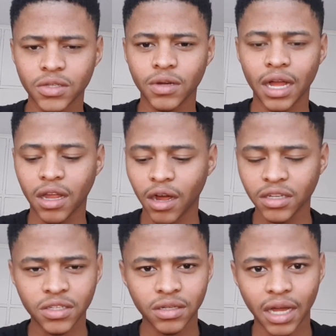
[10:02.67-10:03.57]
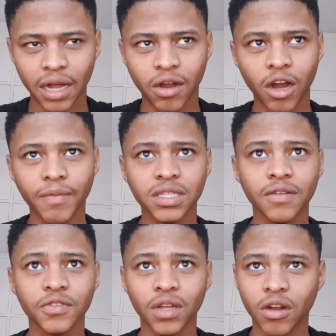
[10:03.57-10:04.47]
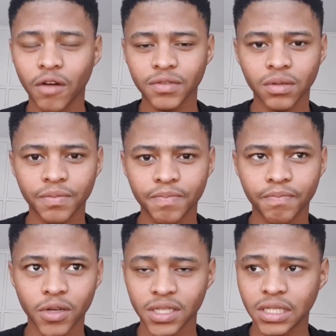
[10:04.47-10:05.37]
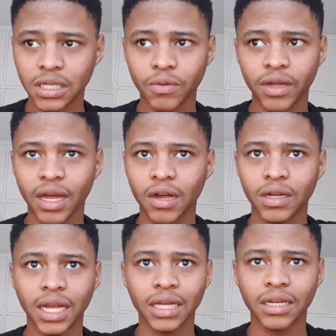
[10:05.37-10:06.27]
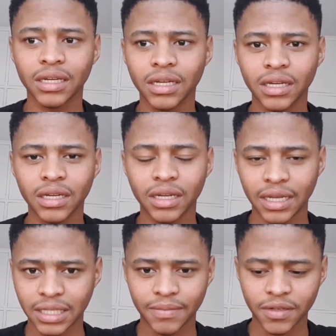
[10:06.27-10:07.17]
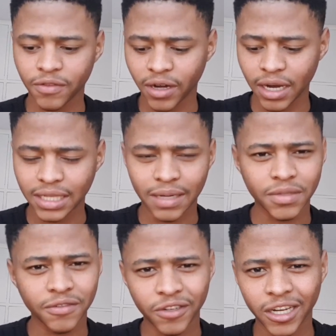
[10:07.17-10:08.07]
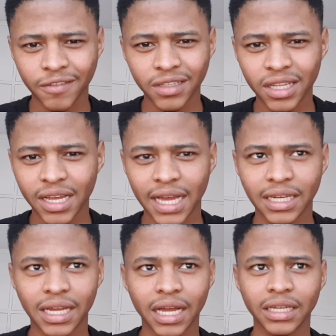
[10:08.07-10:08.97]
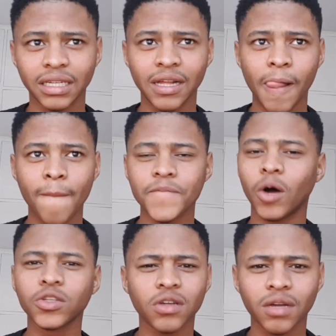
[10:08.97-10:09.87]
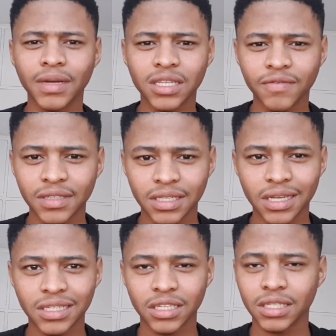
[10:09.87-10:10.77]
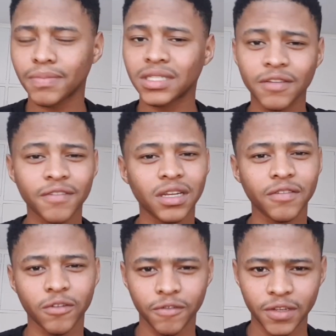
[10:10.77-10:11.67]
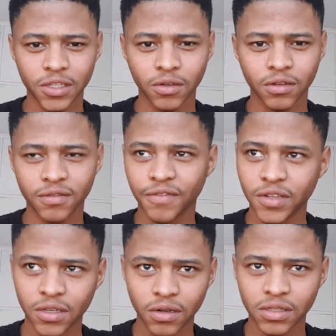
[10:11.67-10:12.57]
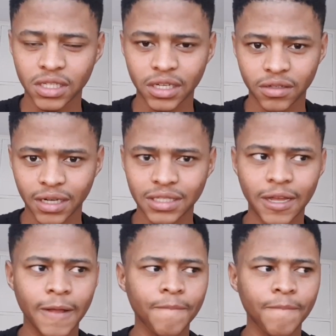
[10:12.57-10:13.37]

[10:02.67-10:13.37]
So I got myself to that comfortable position where I got, like, exempted for everything. And I I also got myself a distinction specifically for physio, for physiology, right?